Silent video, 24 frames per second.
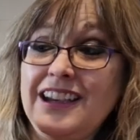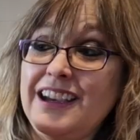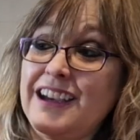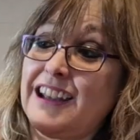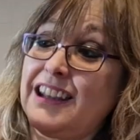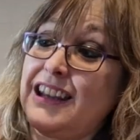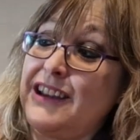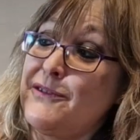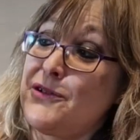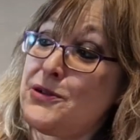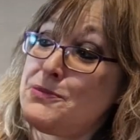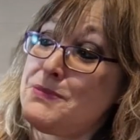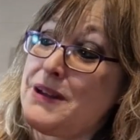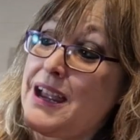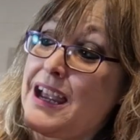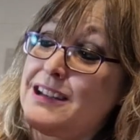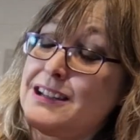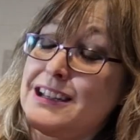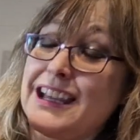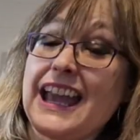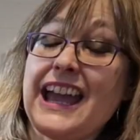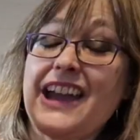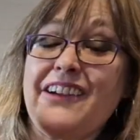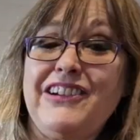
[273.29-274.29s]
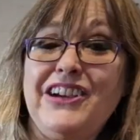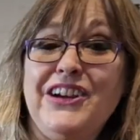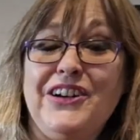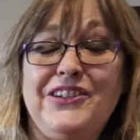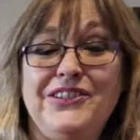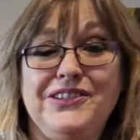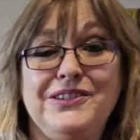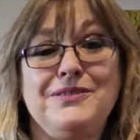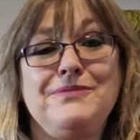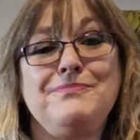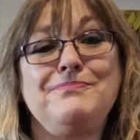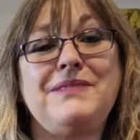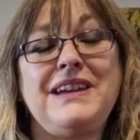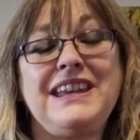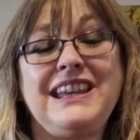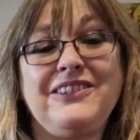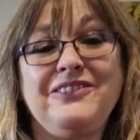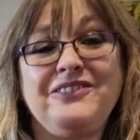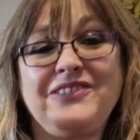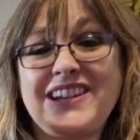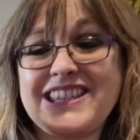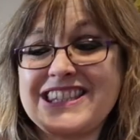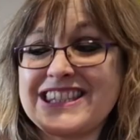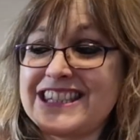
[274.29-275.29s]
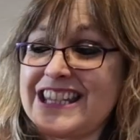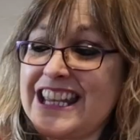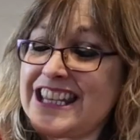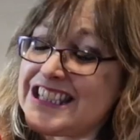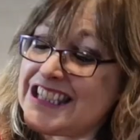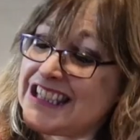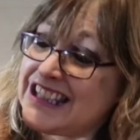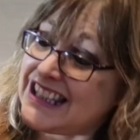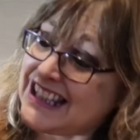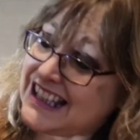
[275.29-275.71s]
and they would be able to carry on making fascinating